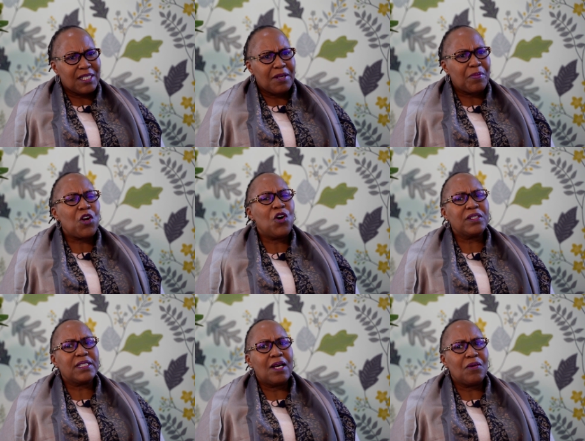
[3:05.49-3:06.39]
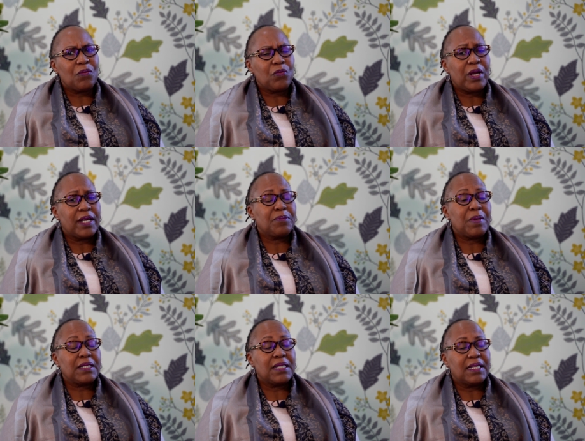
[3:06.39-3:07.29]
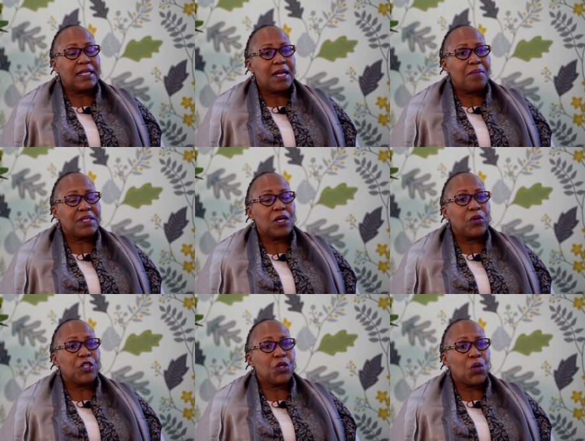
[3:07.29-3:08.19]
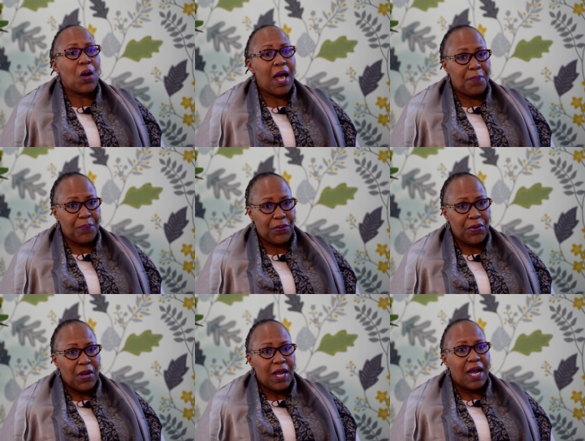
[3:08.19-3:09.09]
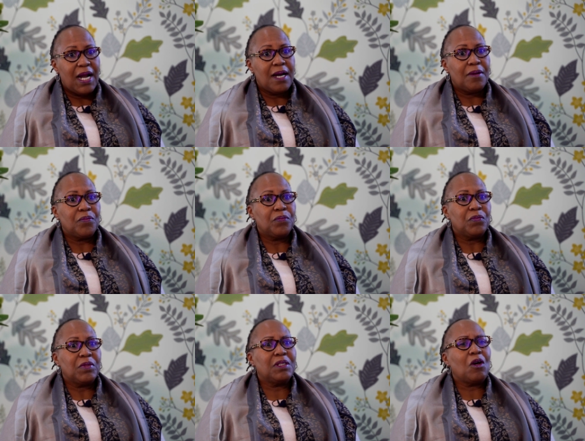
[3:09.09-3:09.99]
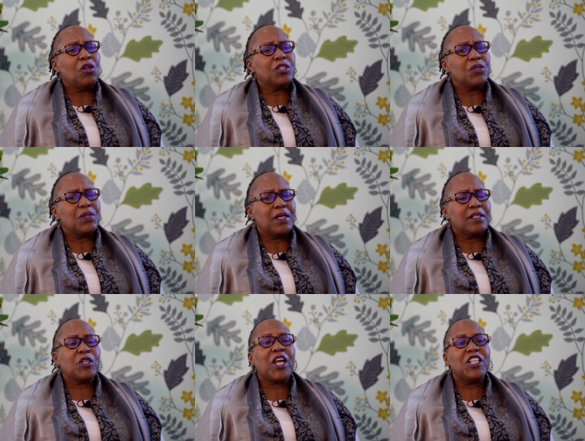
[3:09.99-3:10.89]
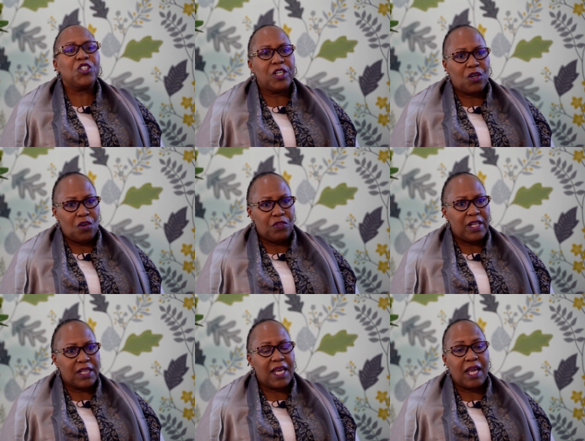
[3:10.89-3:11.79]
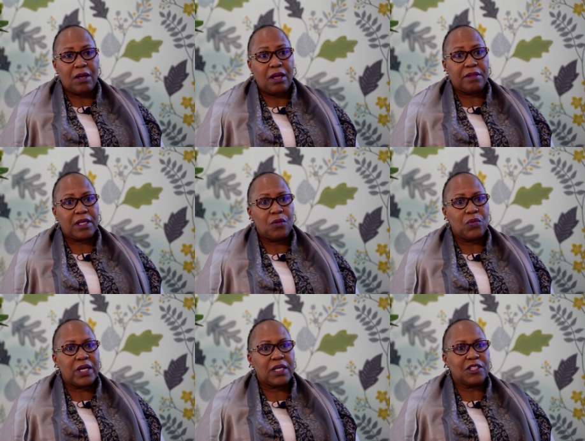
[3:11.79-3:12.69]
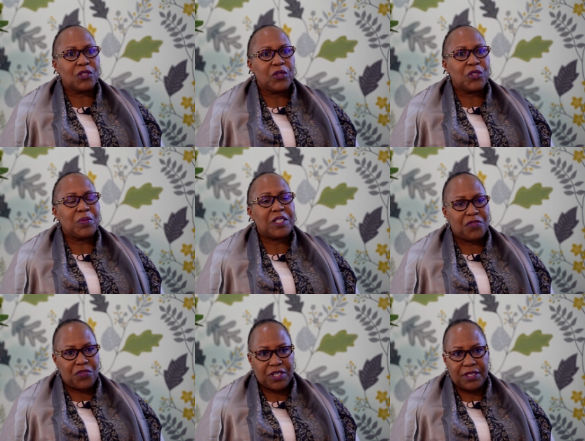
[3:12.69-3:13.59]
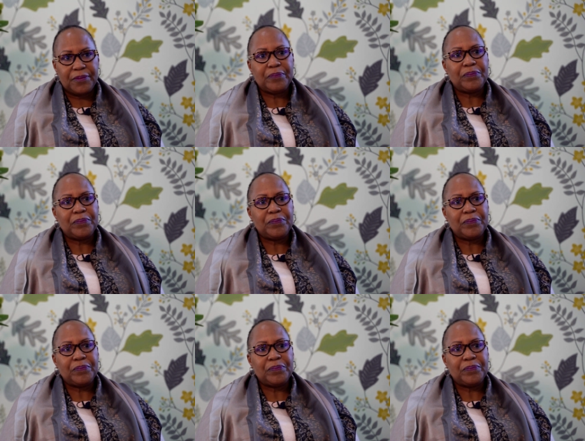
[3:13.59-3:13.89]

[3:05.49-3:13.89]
And because now we are expecting that the numbers are going to go up, also the scheduling of healthcare work is going to be different.